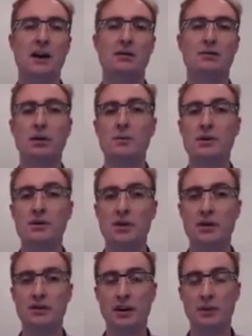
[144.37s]
from the
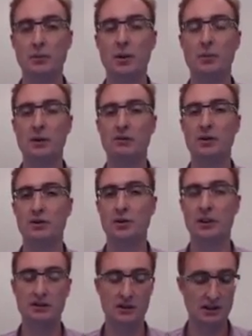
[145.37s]
server when we
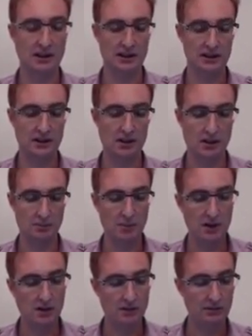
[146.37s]
retrieved it last time.
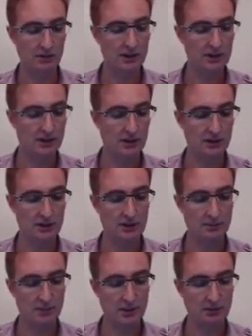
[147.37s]
For
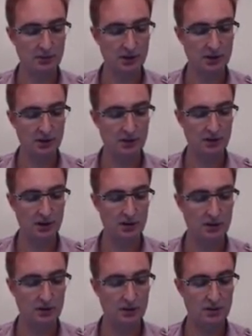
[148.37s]
instance, if the server
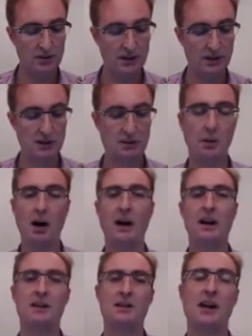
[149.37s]
includes an
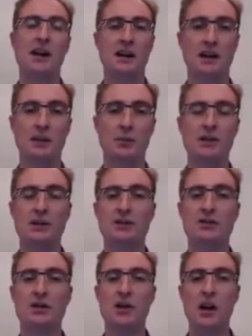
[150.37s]
expires header which
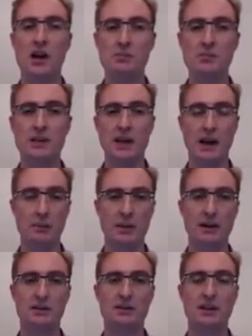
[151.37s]
gives a timestamp
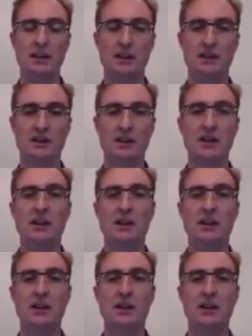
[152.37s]
and says